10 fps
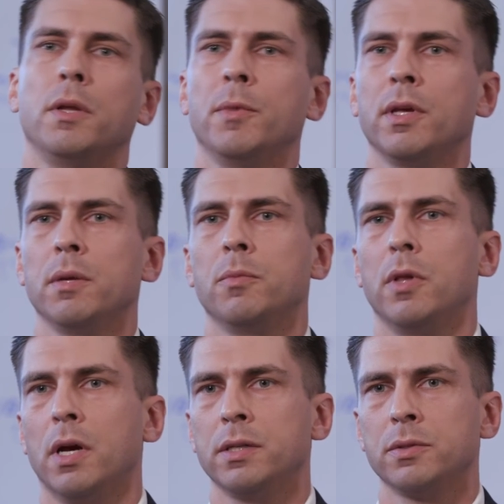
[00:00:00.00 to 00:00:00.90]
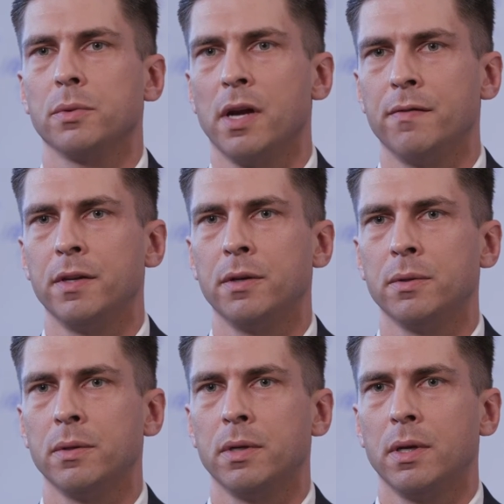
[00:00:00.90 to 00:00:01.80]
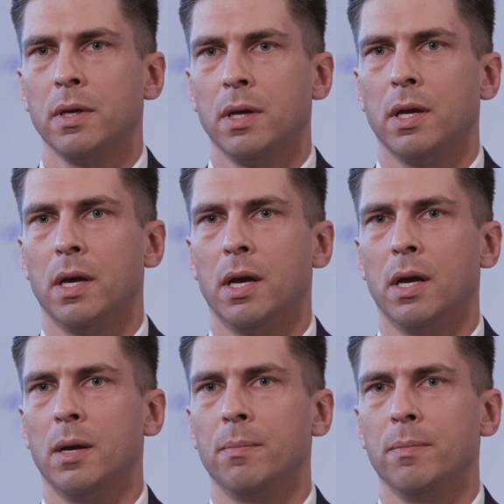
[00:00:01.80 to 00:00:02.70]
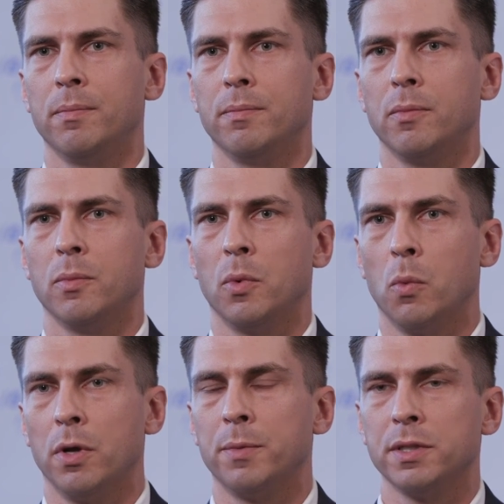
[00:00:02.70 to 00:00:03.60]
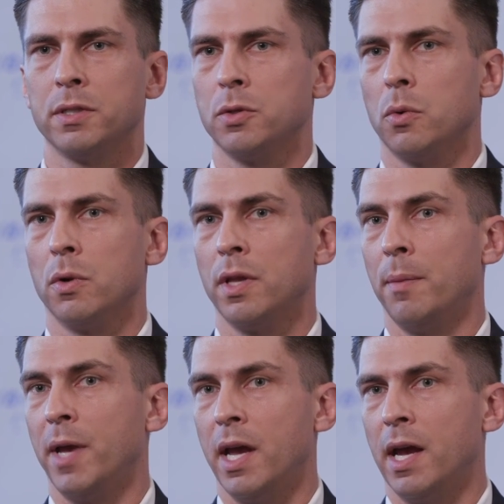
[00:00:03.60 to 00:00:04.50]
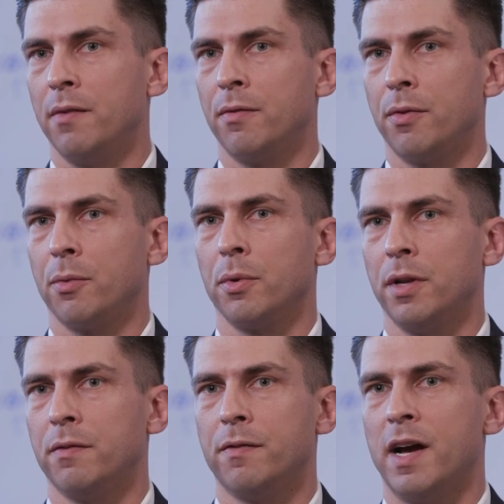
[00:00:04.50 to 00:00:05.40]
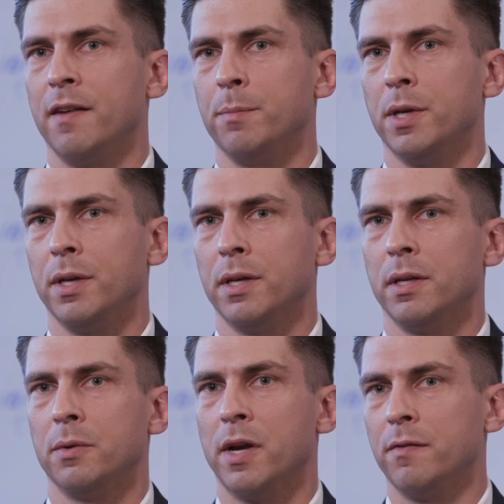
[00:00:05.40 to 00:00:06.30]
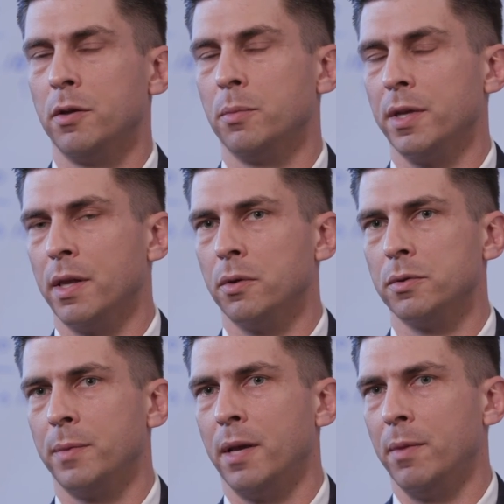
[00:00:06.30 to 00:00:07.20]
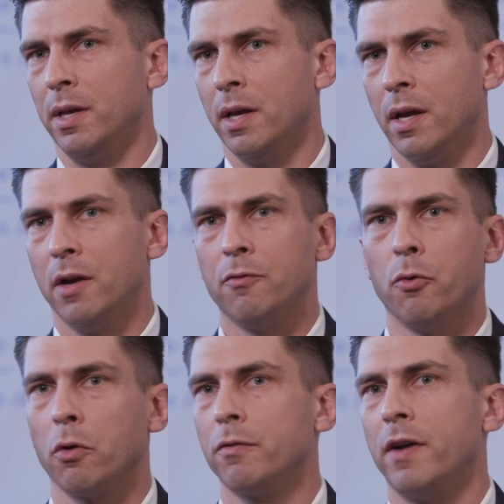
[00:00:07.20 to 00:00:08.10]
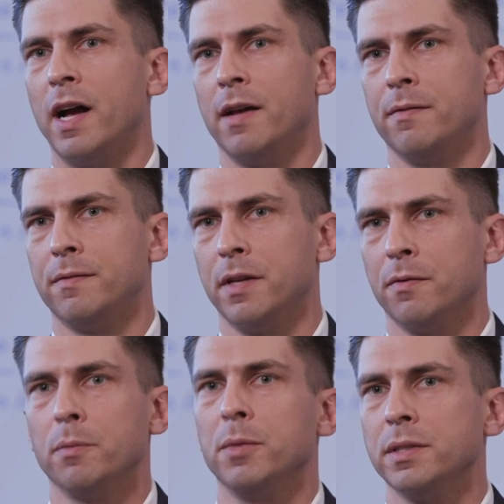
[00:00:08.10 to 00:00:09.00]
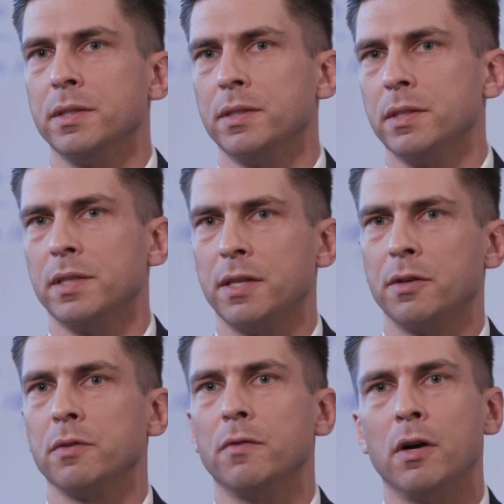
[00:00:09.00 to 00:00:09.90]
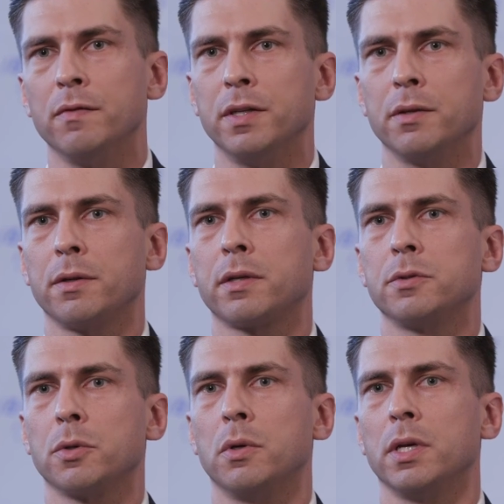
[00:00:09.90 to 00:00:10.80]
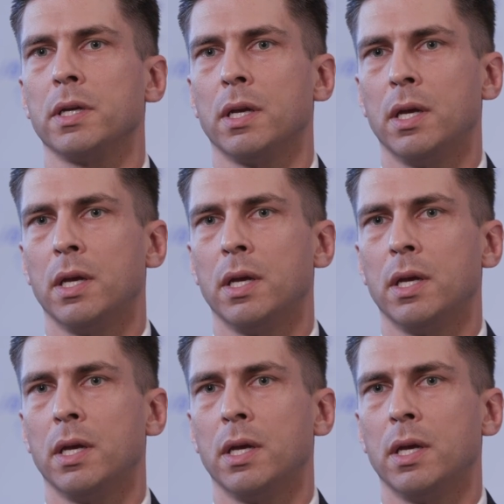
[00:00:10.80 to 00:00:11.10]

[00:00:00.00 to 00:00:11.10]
million plus revenue in one business, or they may have 3 to 5 million in revenue, but those may be 4 or 5 different businesses that they're involved in, they're controlling.